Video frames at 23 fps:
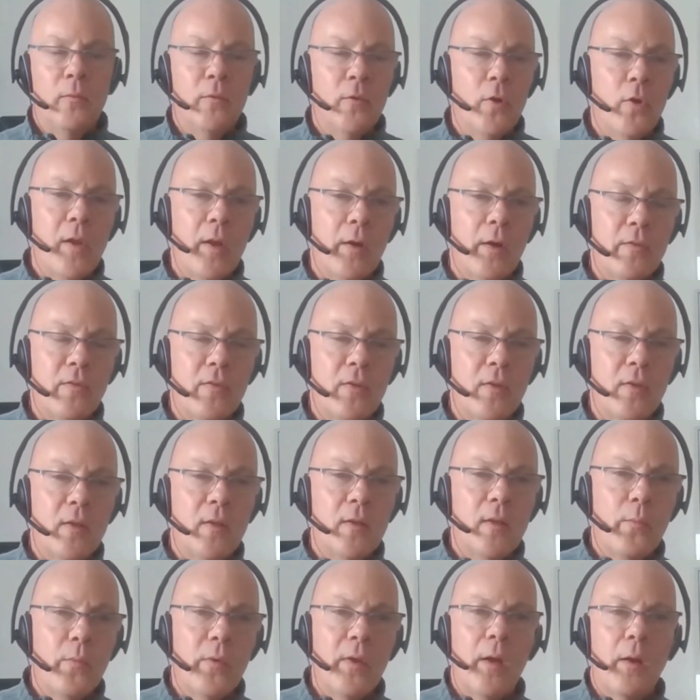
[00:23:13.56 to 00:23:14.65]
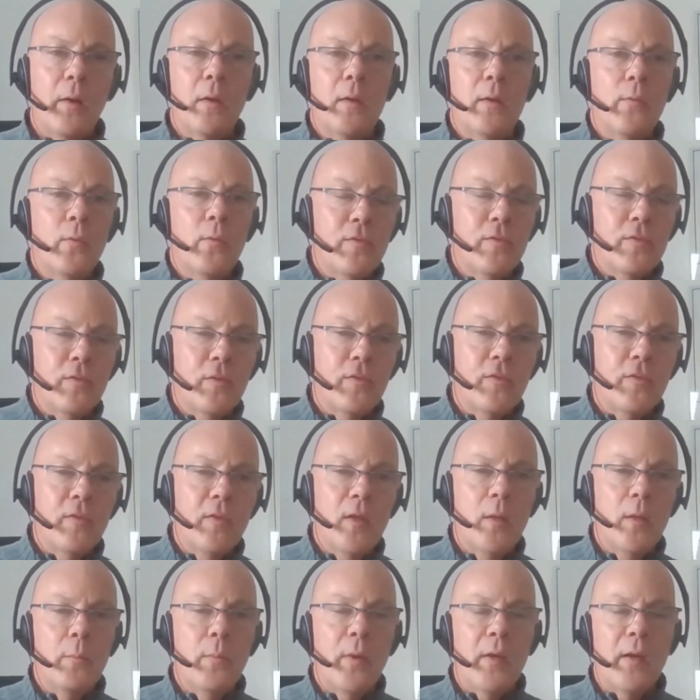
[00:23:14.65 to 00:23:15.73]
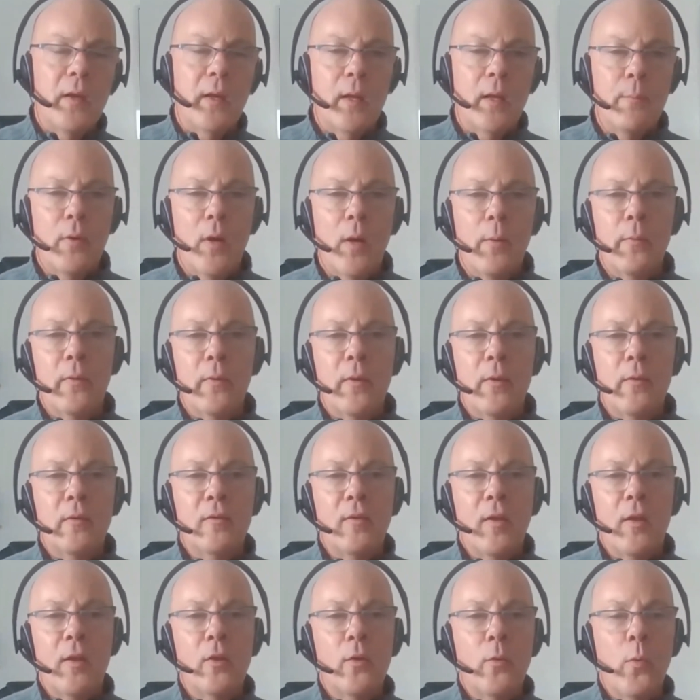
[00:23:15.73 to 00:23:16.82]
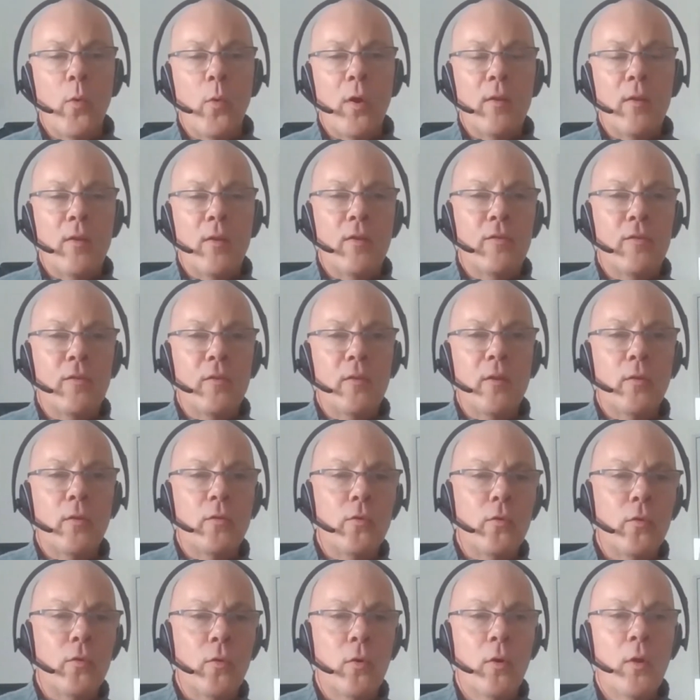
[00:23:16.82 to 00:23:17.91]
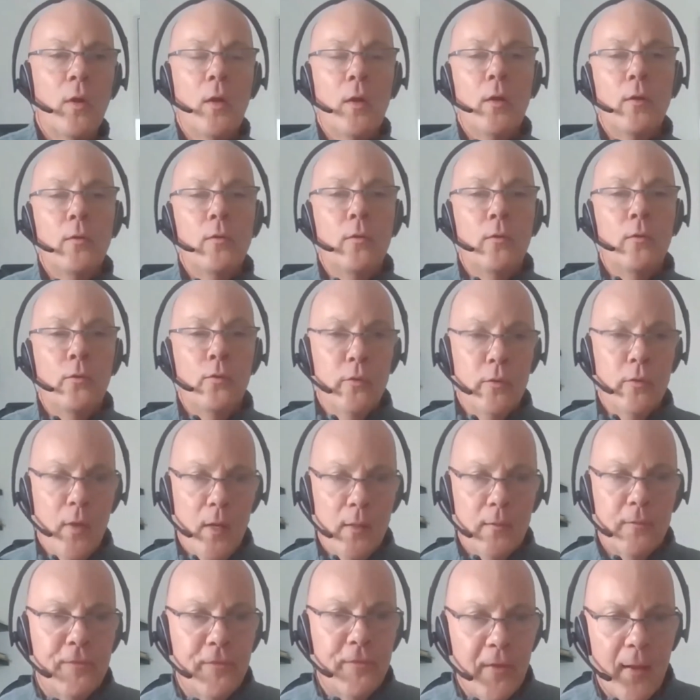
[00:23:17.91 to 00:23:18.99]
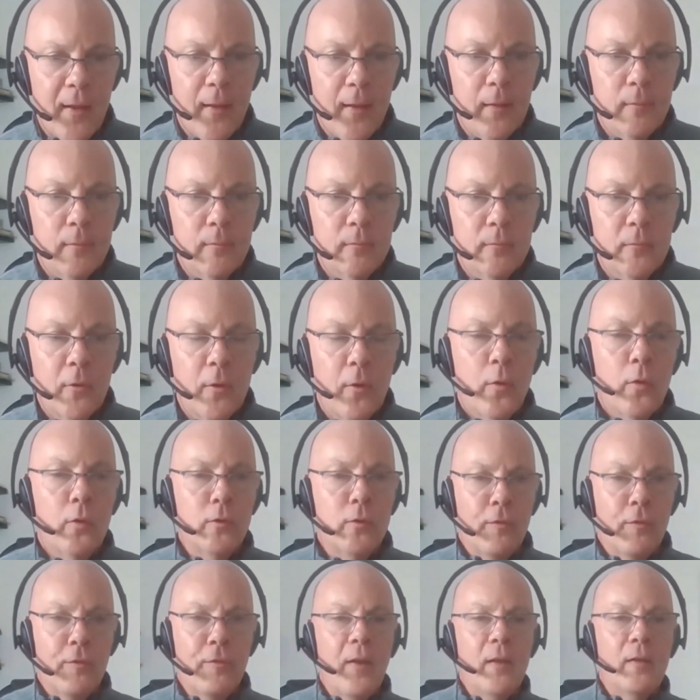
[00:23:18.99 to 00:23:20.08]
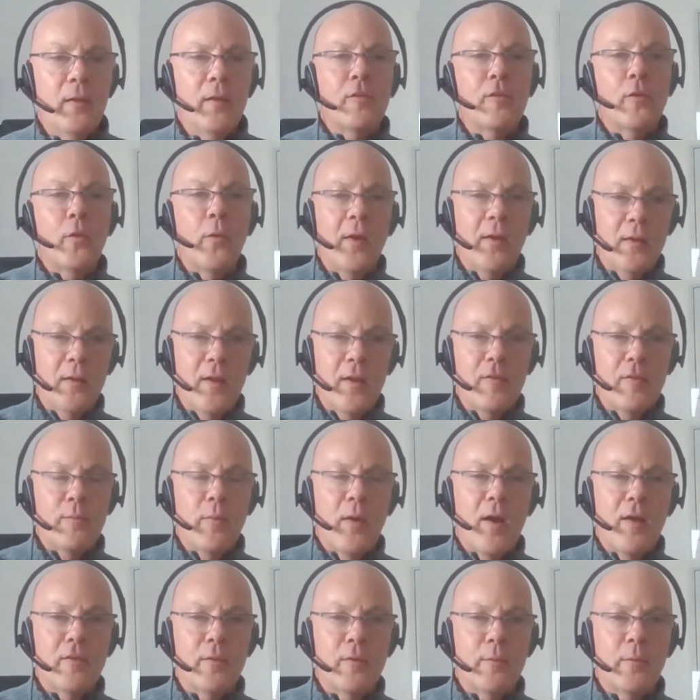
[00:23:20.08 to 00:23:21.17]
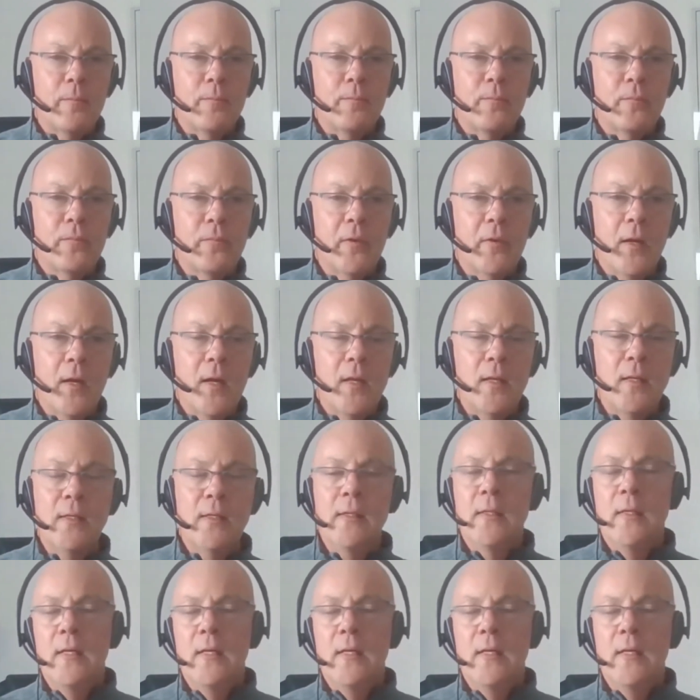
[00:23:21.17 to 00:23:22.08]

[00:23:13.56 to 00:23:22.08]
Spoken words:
No guarantee that we actually will succeed, but I can probably tell you what it is you need to do to not fail, or to fail as quickly as possible, right?